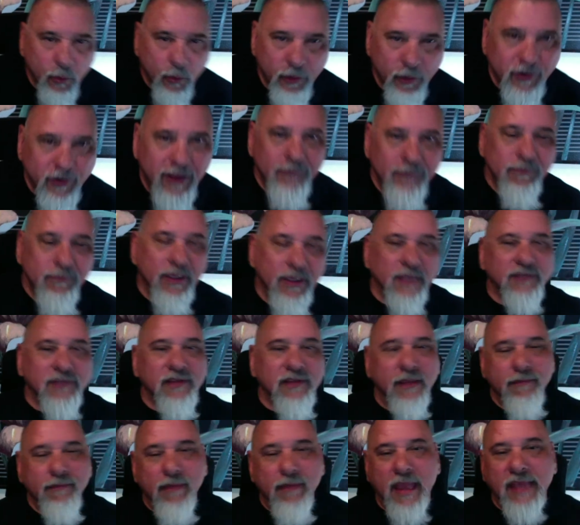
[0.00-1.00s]
I mix,
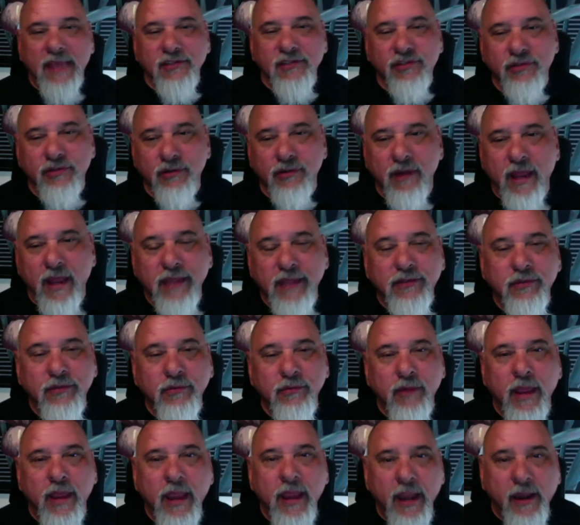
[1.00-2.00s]
I master. I do
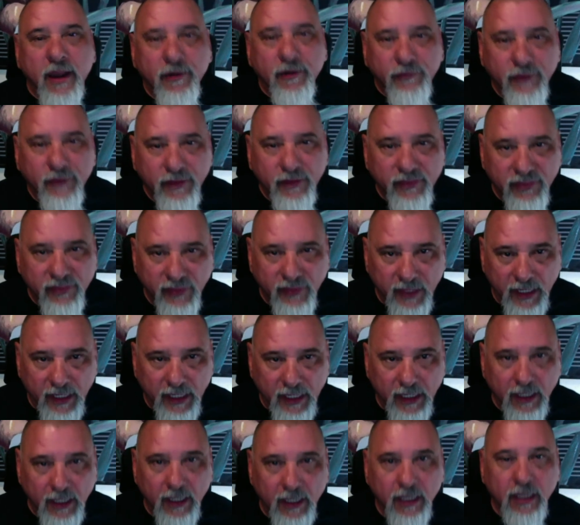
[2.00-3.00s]

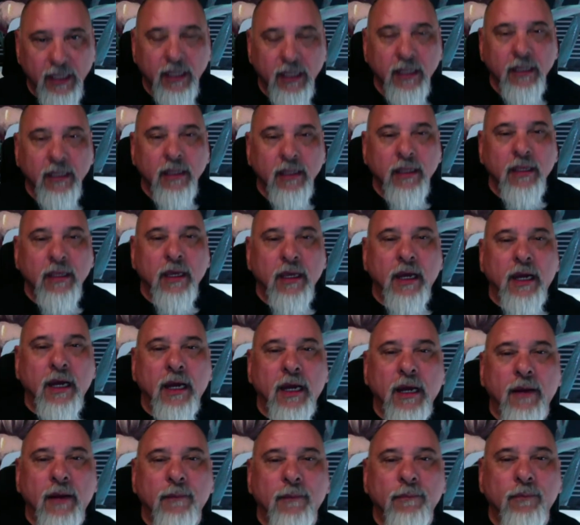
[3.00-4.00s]
everything
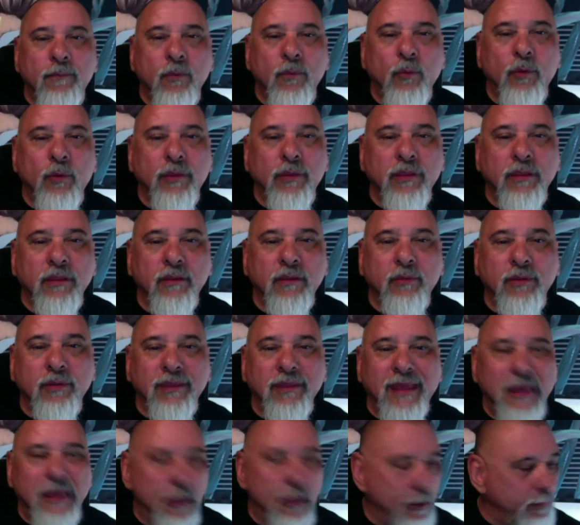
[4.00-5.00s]
with
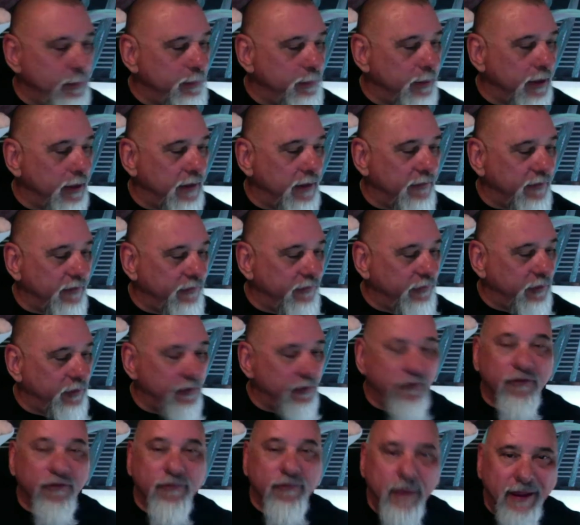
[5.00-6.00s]
the help of a few
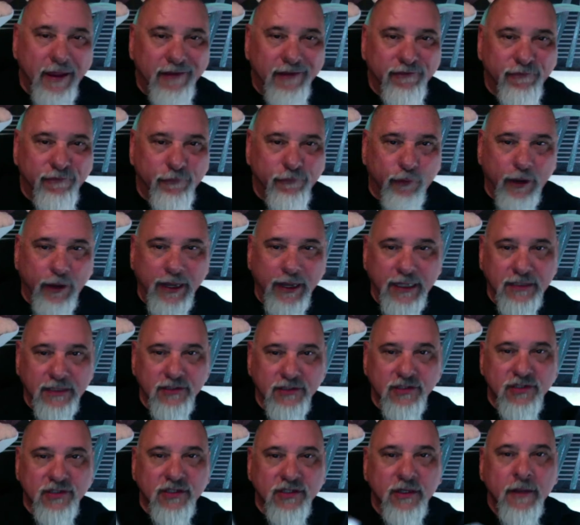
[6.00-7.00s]
of my
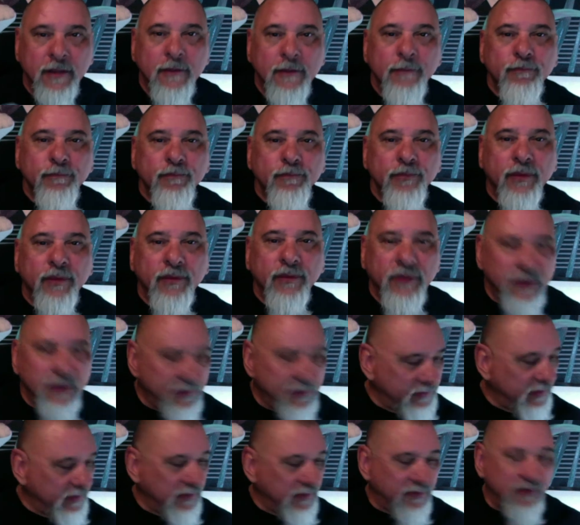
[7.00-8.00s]
friends.
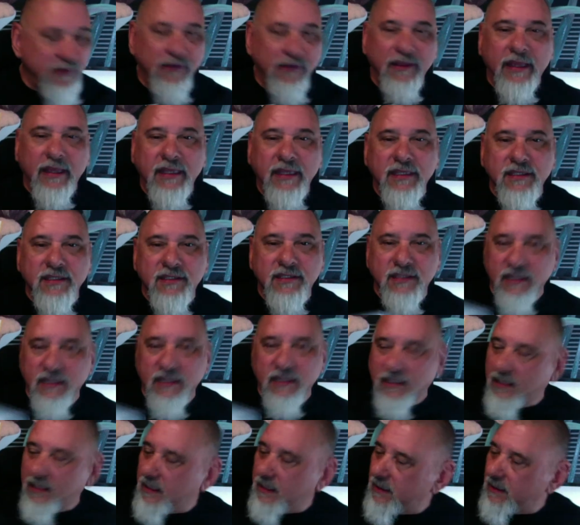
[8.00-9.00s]
This is the latest
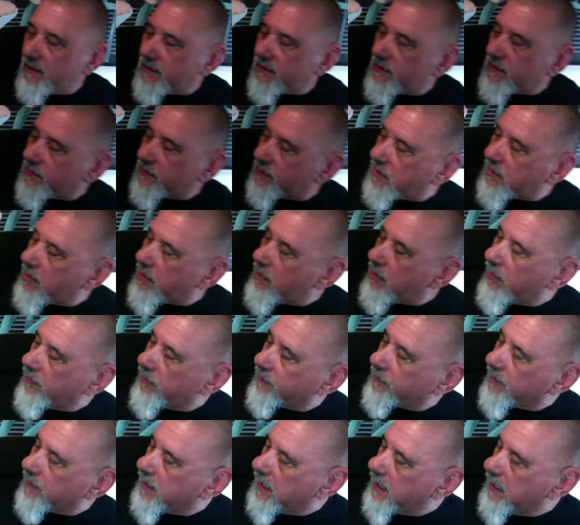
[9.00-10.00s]
CD. This is
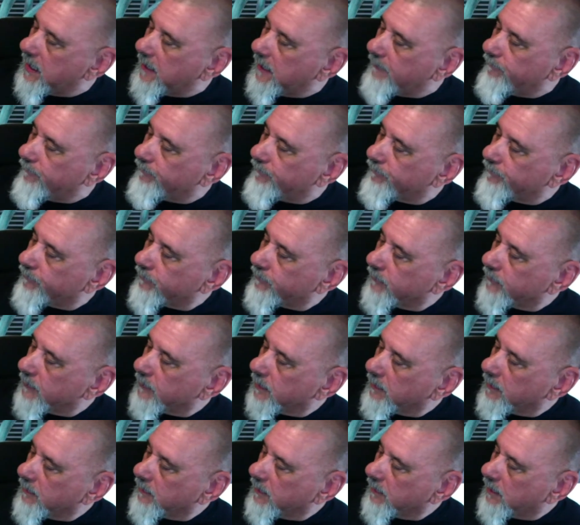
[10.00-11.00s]
called
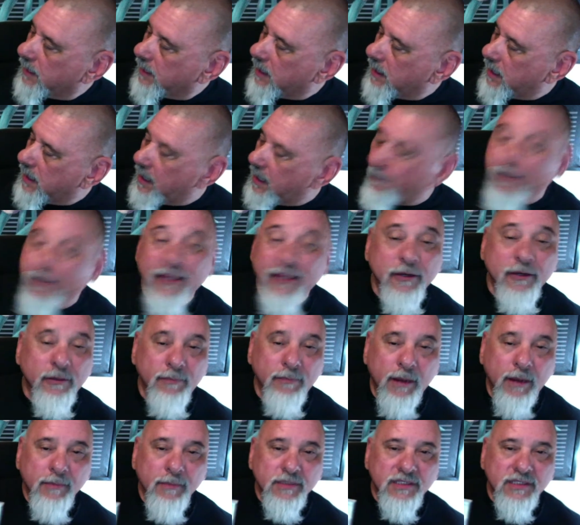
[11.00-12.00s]
Up Here by
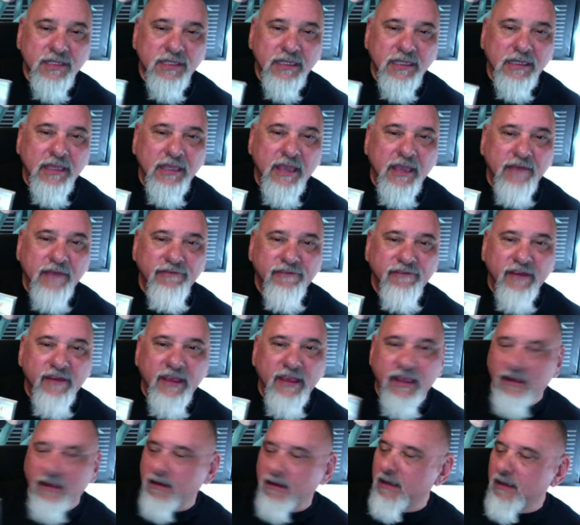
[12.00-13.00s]
Mesquite
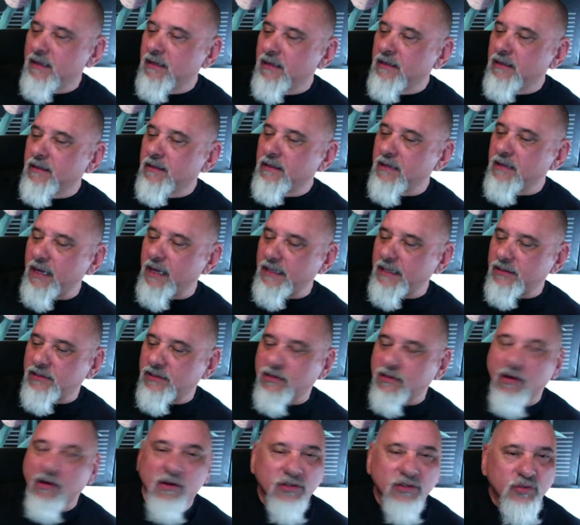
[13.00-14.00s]
Cafe. 9
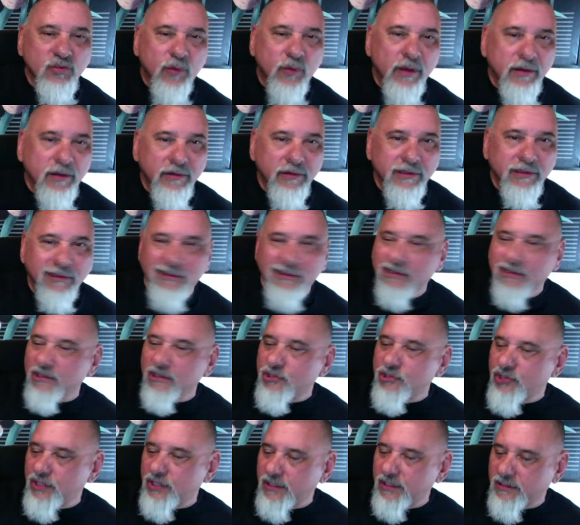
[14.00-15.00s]
songs. Why Don't You Look at
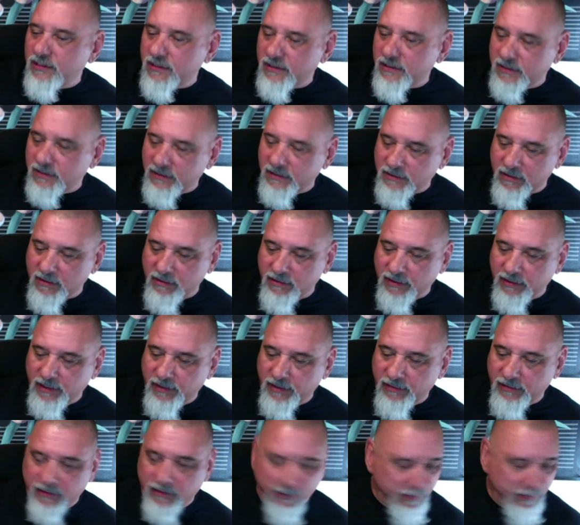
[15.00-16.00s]
Jesus is on here,
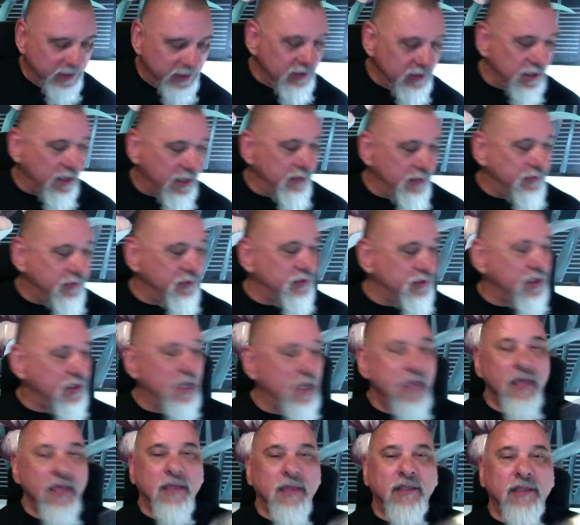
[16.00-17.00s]
and a bunch of others.
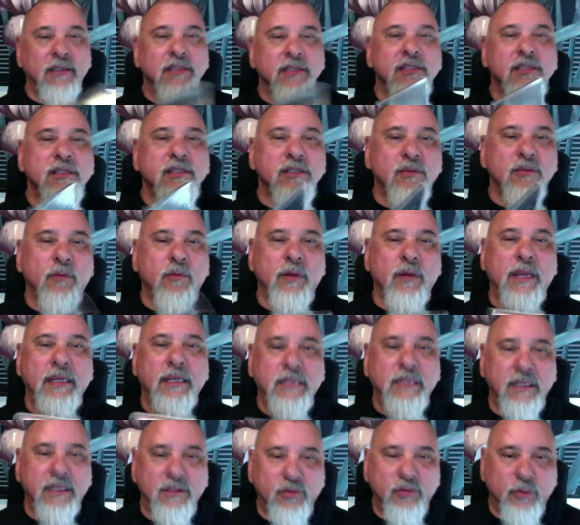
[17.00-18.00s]
This is the one I
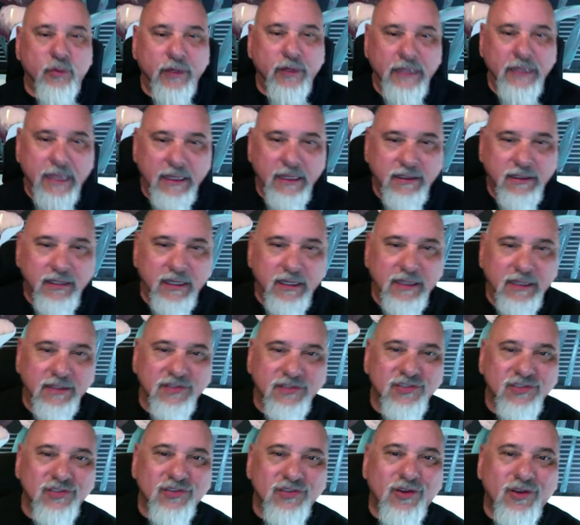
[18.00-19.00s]
did in 2018. This
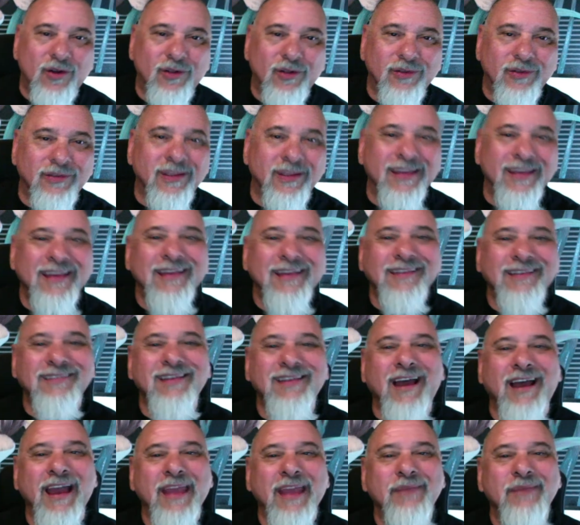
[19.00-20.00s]
is called
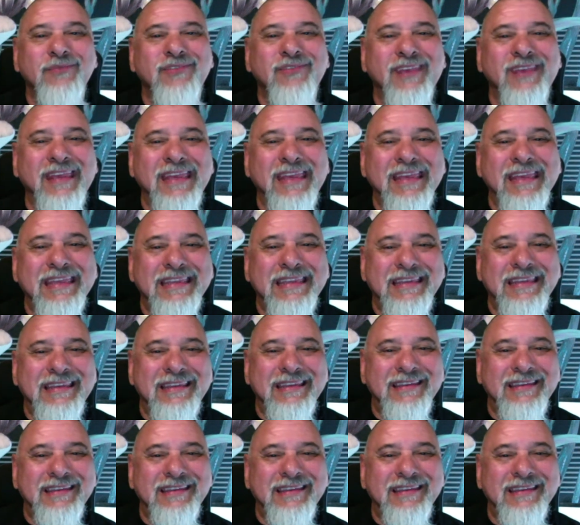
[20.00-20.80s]
Times End.